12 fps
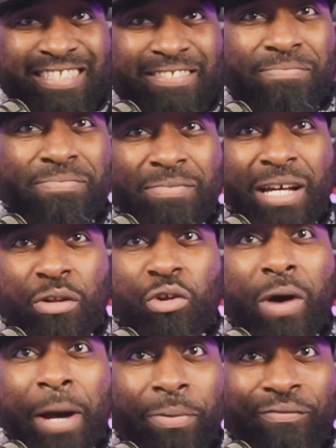I don't know why I
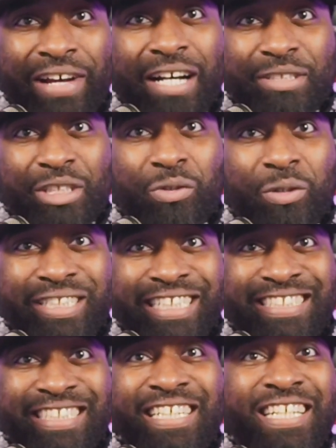put files in quotation,
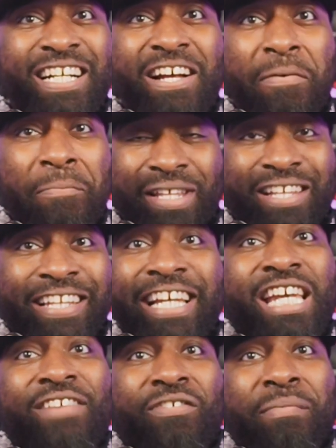but the leaked
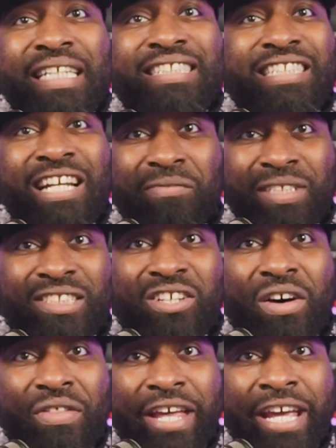information that we saw
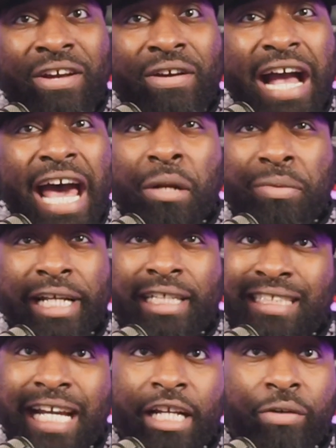there, I don't think is
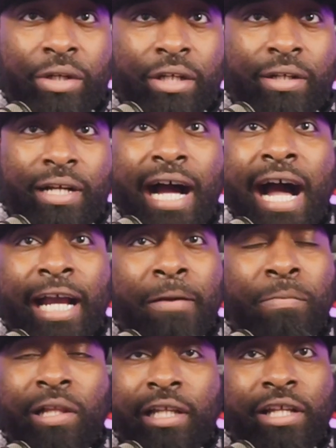accurate. I
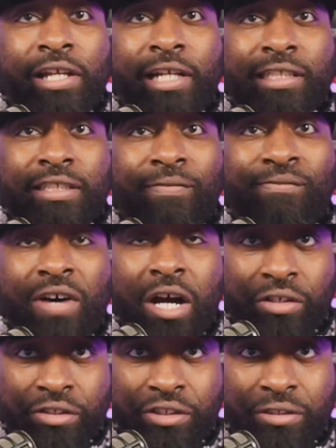completely think it's a
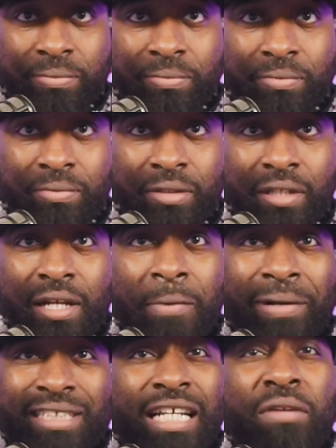farce, because
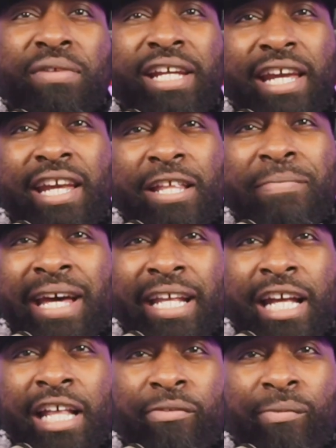I don't think anybody at
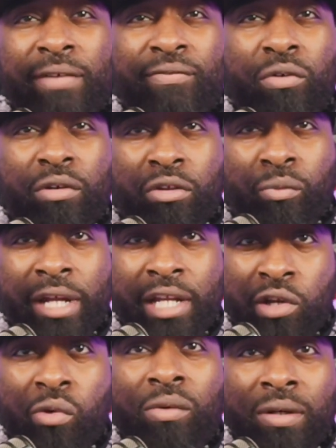343,
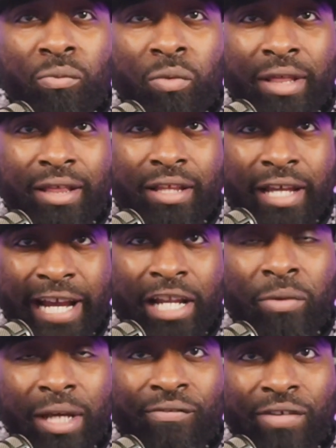knowing what Halo
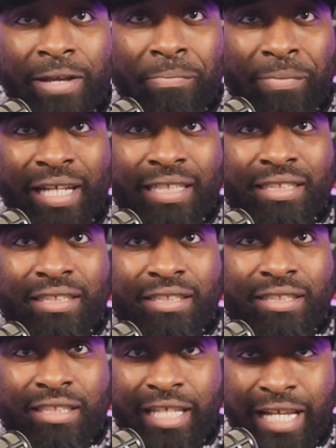Infinite means
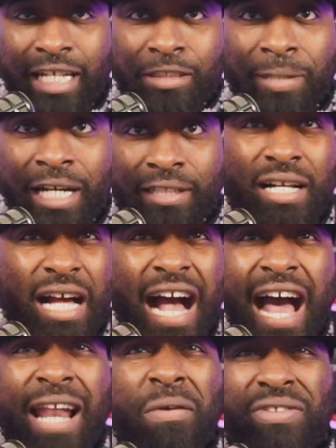to the Xbox, I
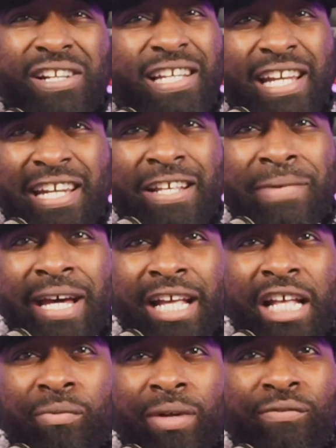don't think that anybody at
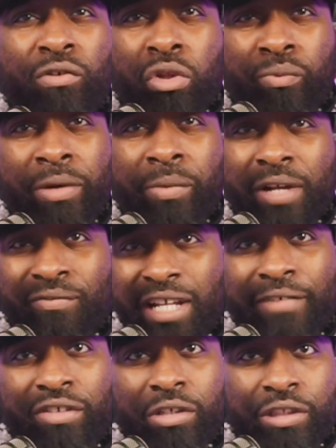343 would have left
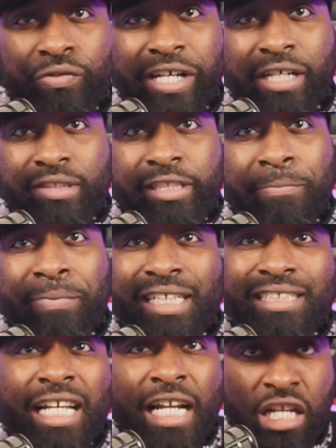those files there, because
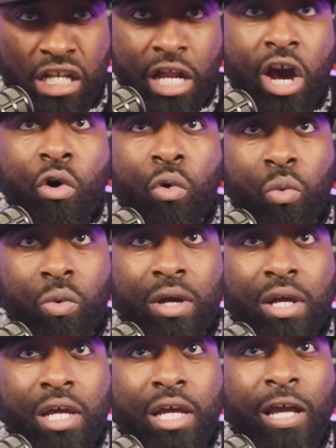they know
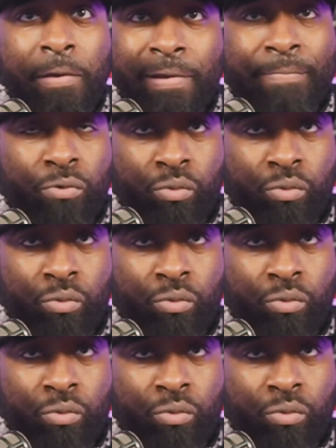people would go